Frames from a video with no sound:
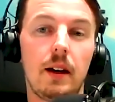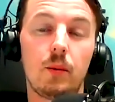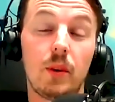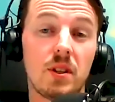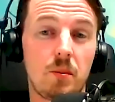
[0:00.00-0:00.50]

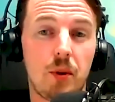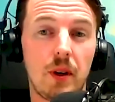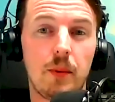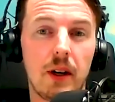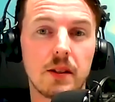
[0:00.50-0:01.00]
which is
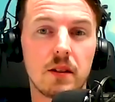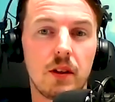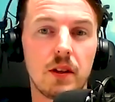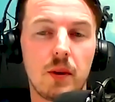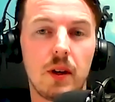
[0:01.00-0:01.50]
pretty positive,
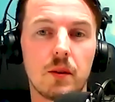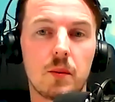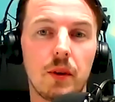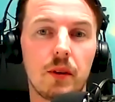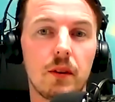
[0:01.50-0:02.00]
I suppose.
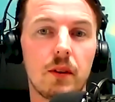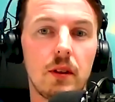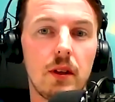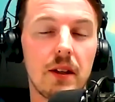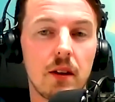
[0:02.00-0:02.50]
But
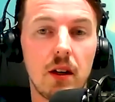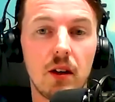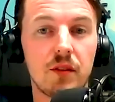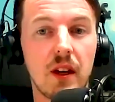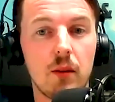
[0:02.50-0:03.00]
I don't
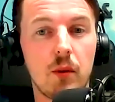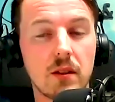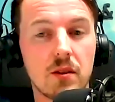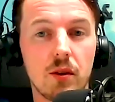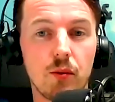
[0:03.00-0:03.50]
know
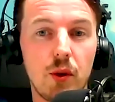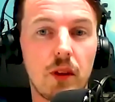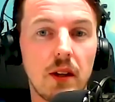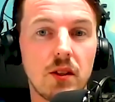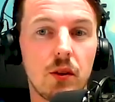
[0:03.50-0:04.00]
what sort of route
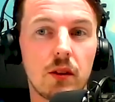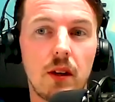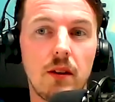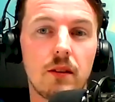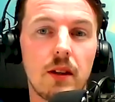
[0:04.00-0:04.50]
they took.
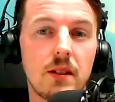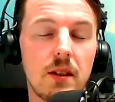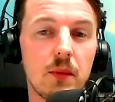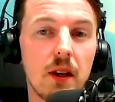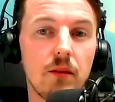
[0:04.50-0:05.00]
They
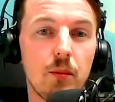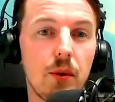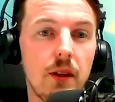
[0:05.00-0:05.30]
seem to have